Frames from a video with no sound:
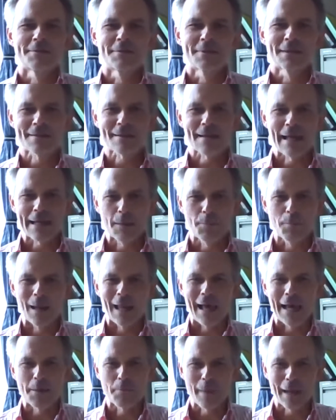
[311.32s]
just like a
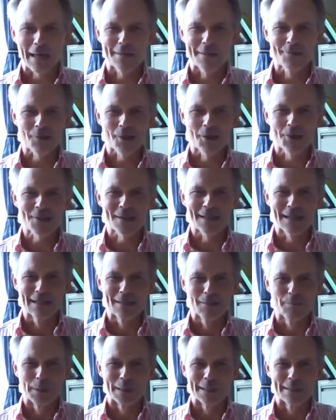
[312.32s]
blind man searching a
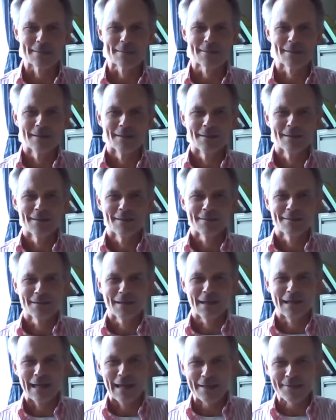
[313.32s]
little bit
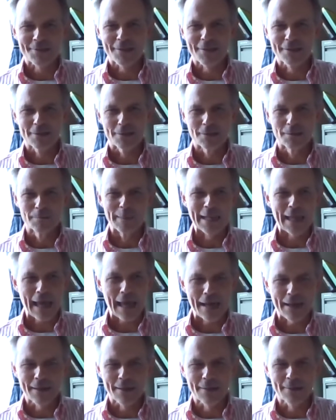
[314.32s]
electrical,
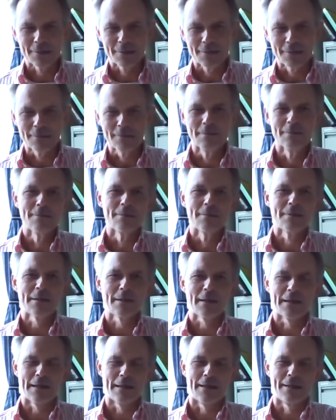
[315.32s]
mechanical,
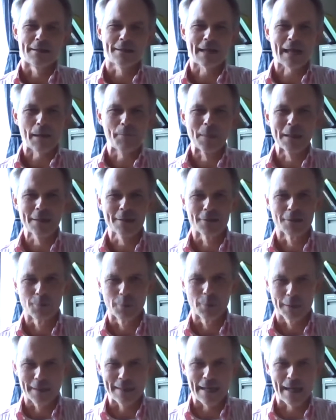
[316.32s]
uh, chemical
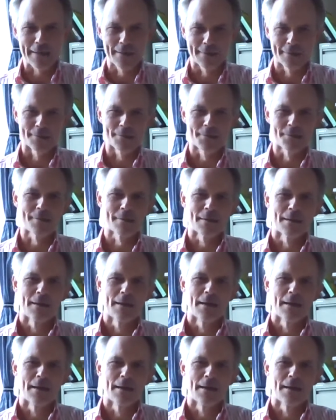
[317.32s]
were the others.